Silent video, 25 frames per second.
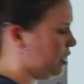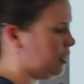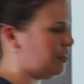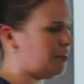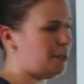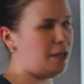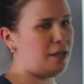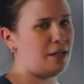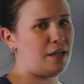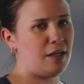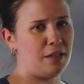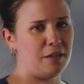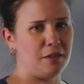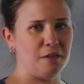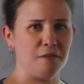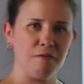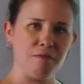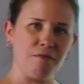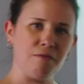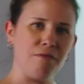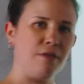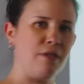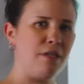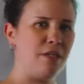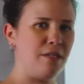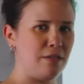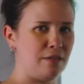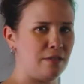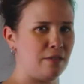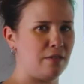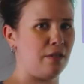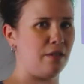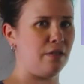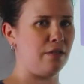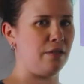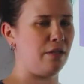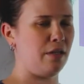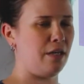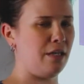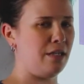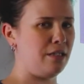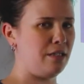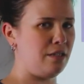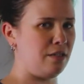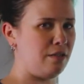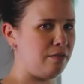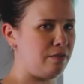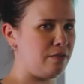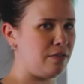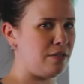And that kind of hits on the
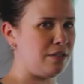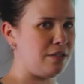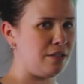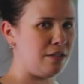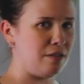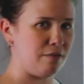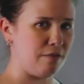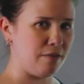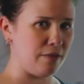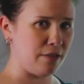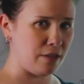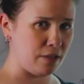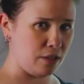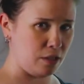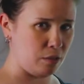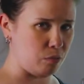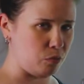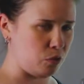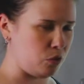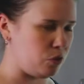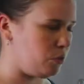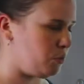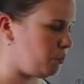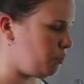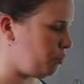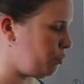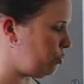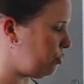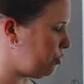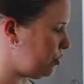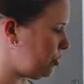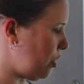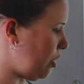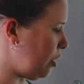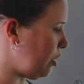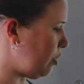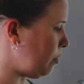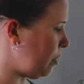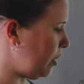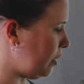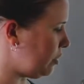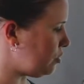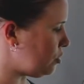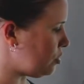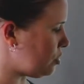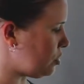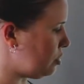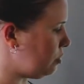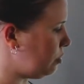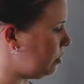idea of significant numbers, which we'll talk about
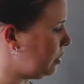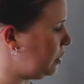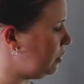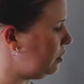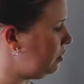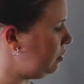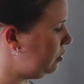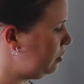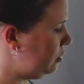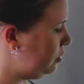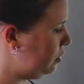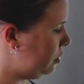in just a minute.